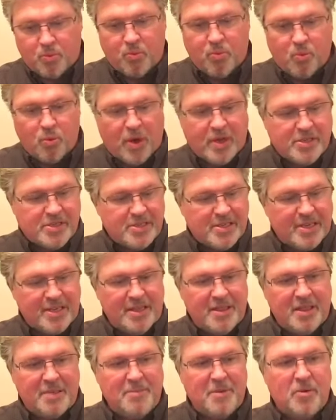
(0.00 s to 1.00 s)
what's
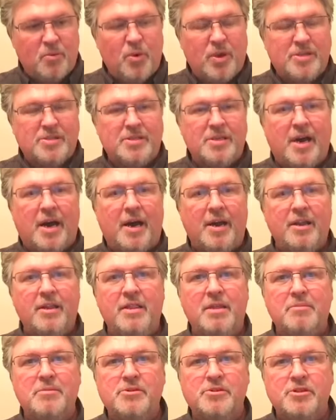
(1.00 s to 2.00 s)
in them and what's not in
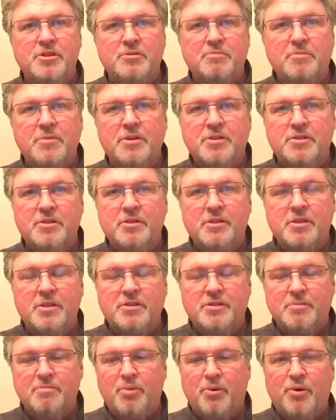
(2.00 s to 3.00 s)
them is, is,
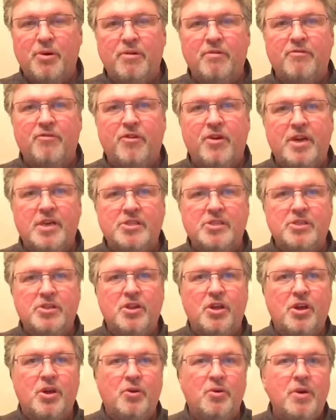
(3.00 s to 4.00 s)
is important for us to
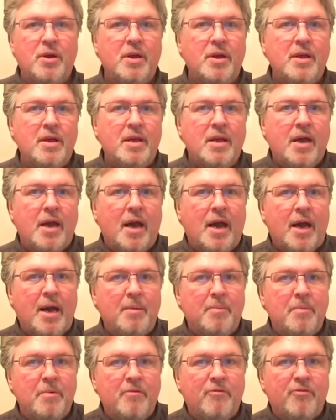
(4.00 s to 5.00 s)
know.
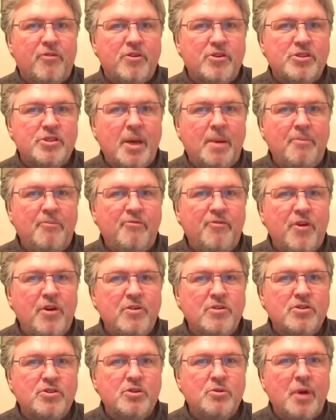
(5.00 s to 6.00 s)
Um, for some
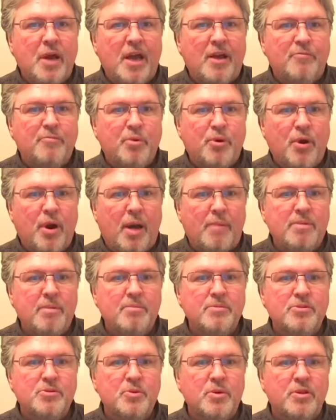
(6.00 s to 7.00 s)
folks who have
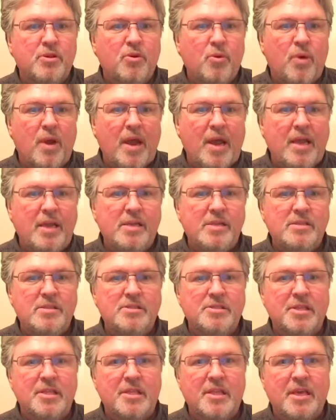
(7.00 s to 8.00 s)
problems with
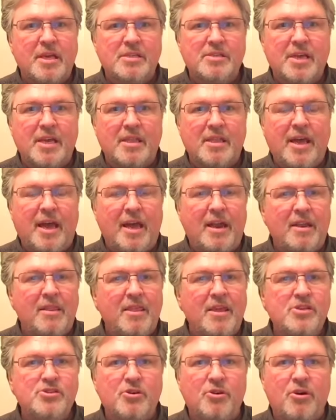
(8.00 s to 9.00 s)
grains and things like that,
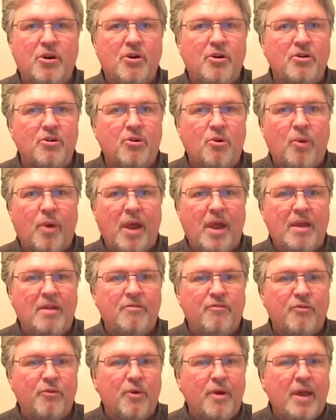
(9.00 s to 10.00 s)
these are all grain
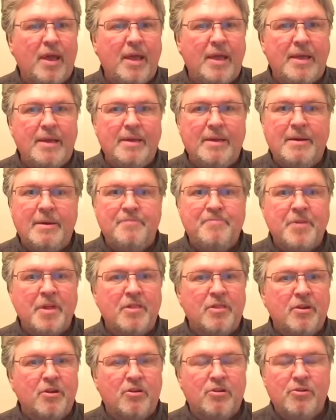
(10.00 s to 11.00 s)
free.
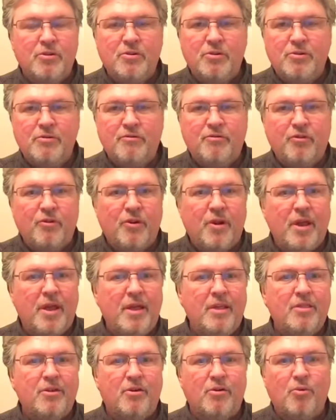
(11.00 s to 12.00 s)
They're gluten
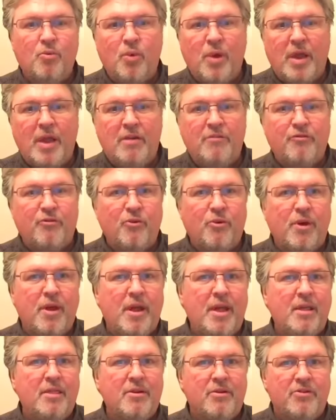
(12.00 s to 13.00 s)
free, they're wheat
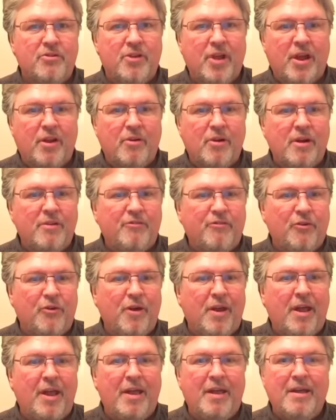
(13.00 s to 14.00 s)
free, they're dairy
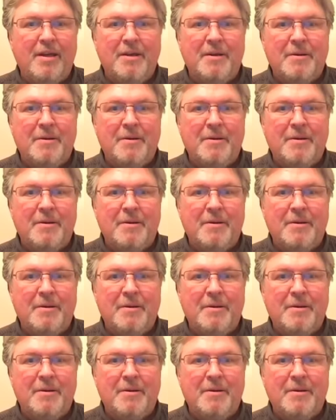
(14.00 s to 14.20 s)
free,